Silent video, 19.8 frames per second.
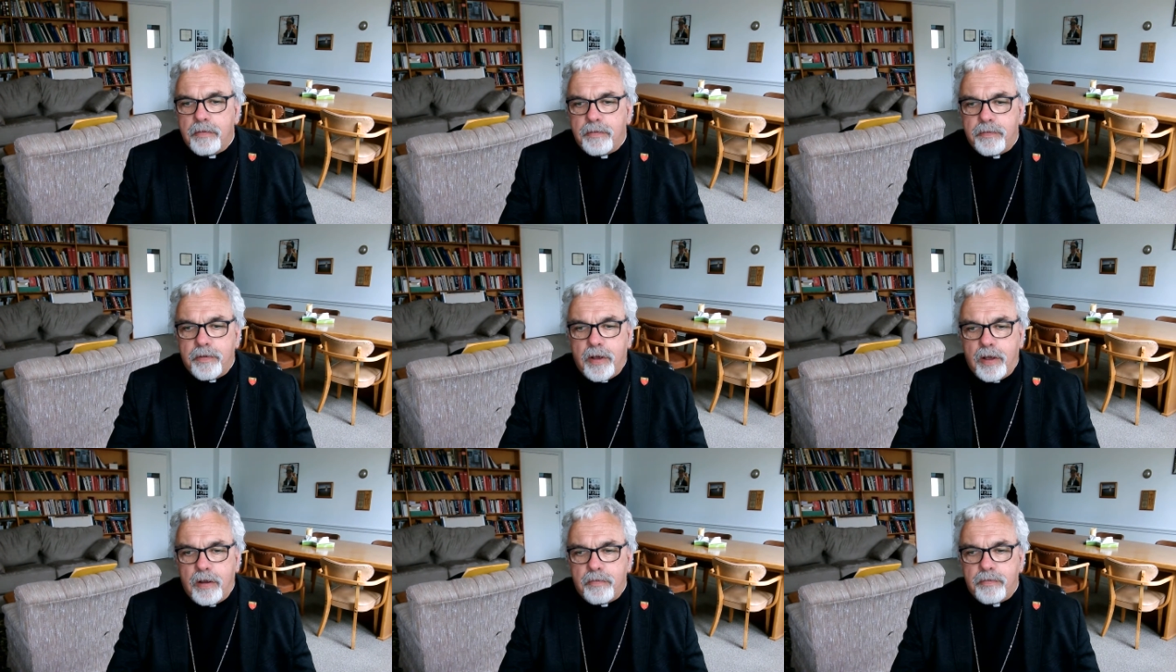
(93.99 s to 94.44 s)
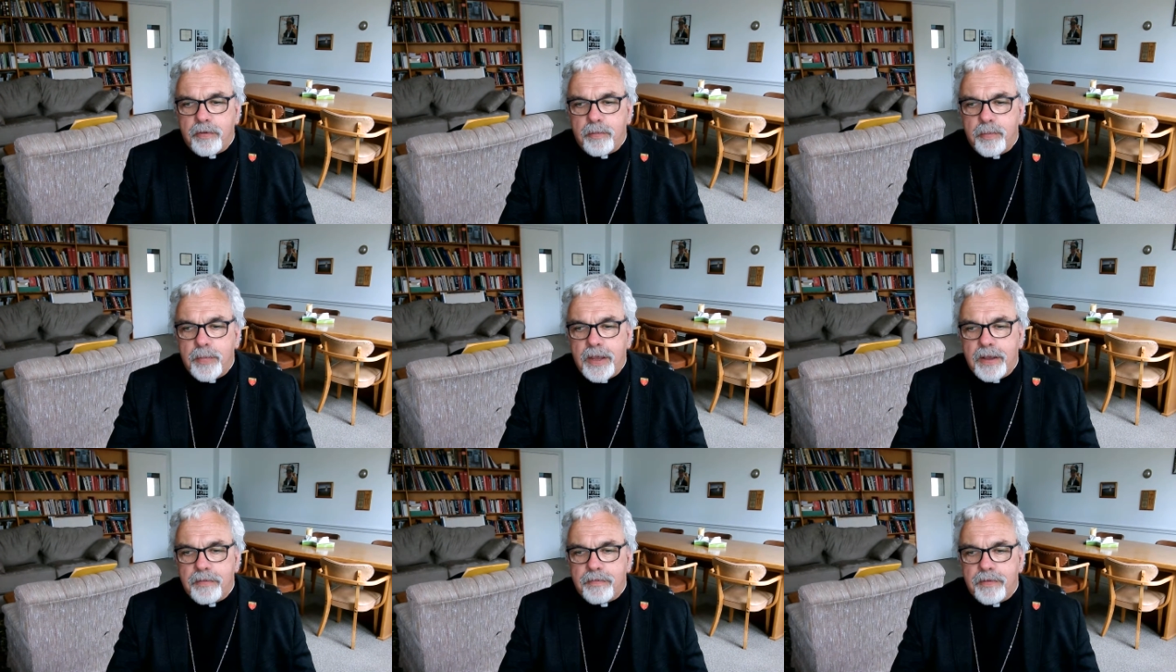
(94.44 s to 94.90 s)
far
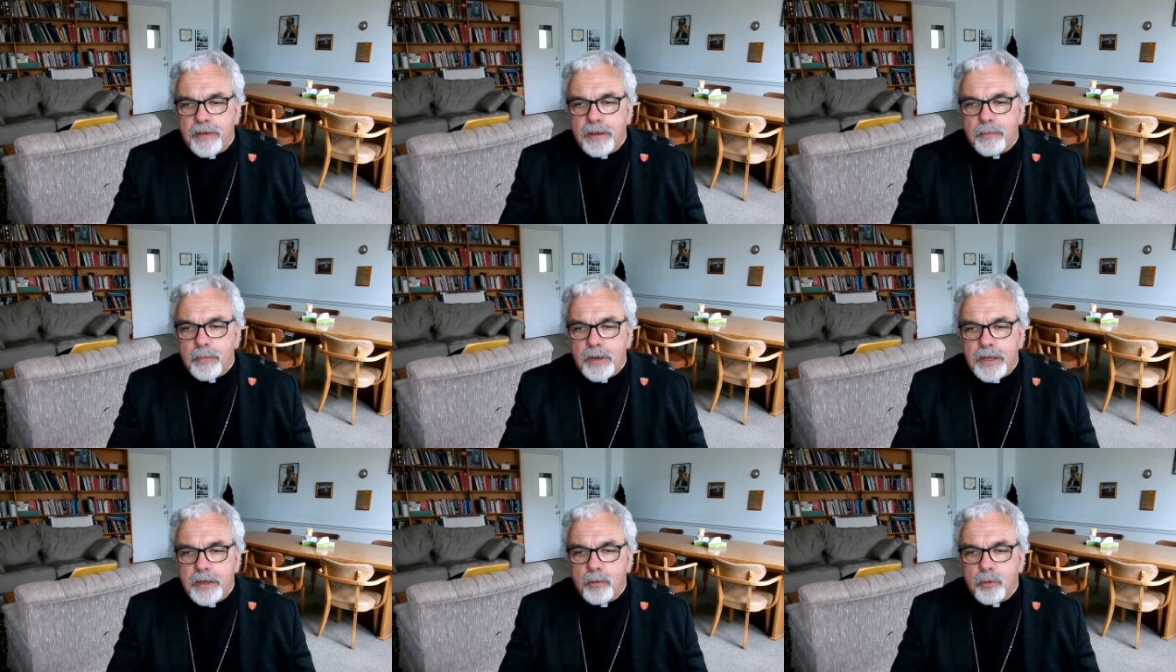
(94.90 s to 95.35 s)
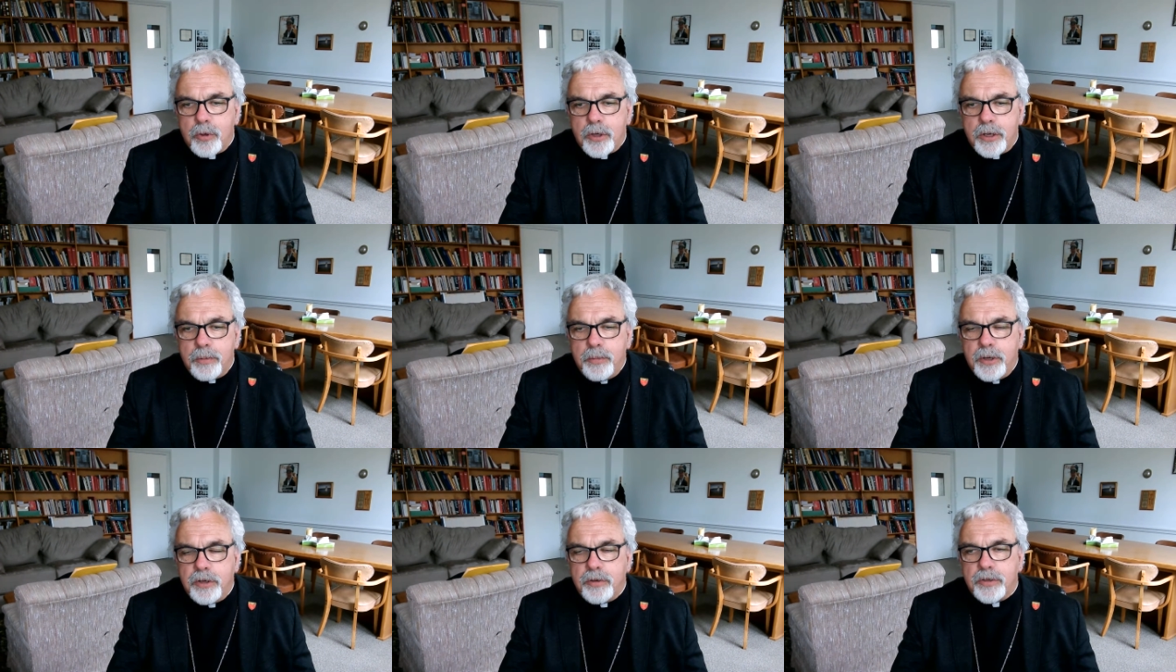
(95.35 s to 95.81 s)
from their family or
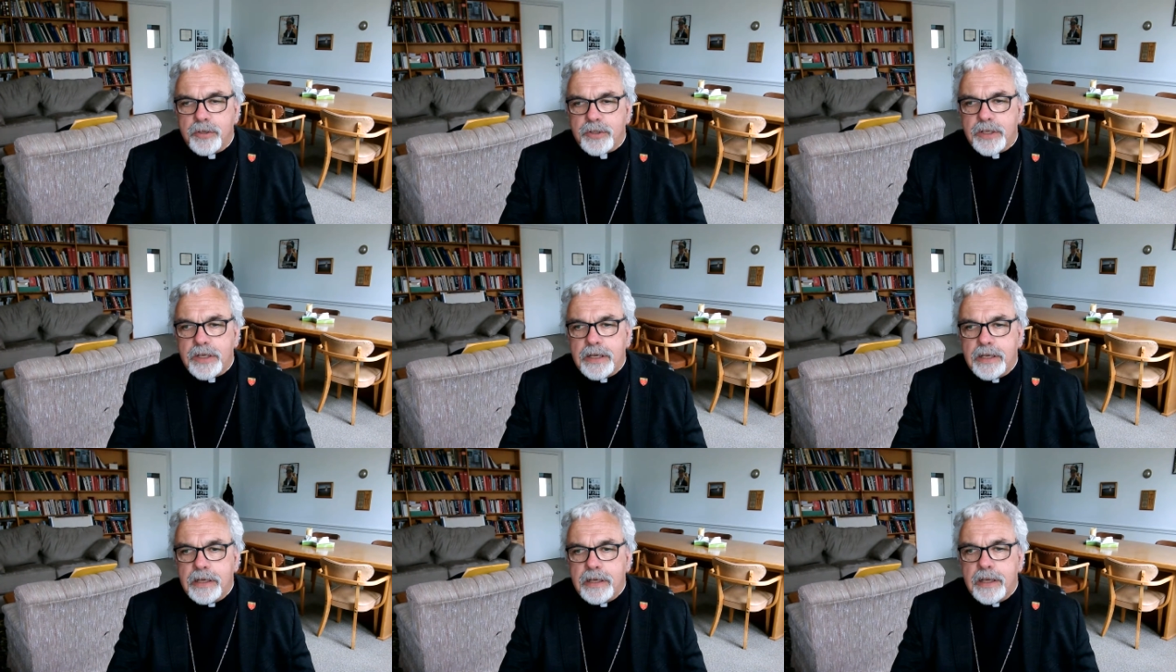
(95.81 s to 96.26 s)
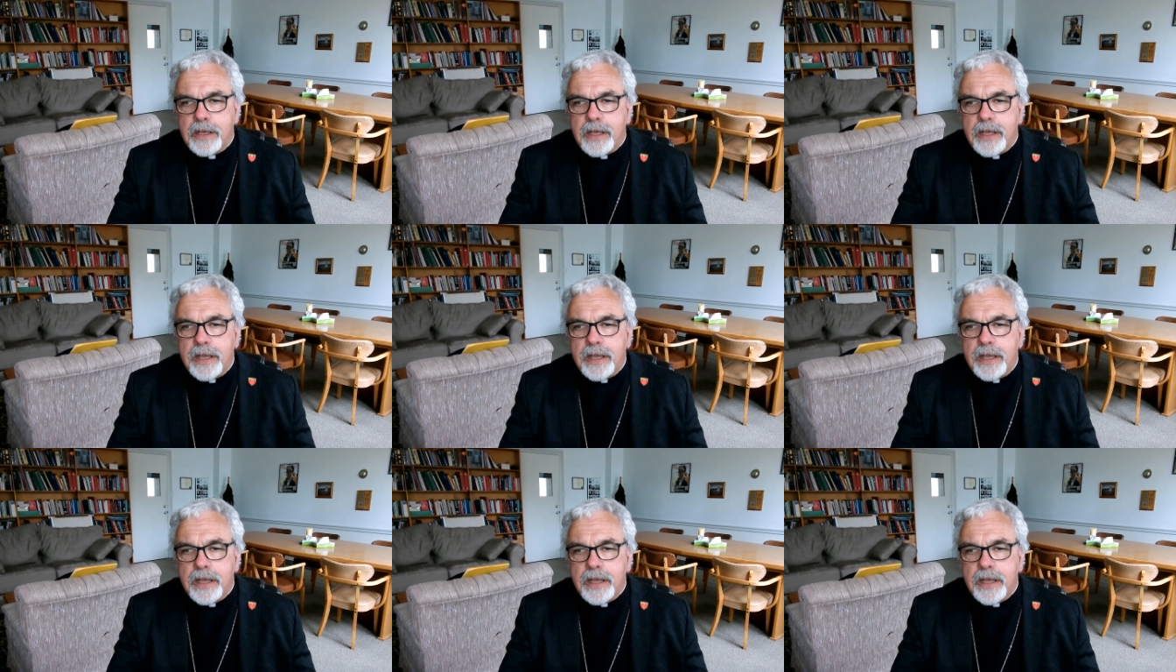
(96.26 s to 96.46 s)
community,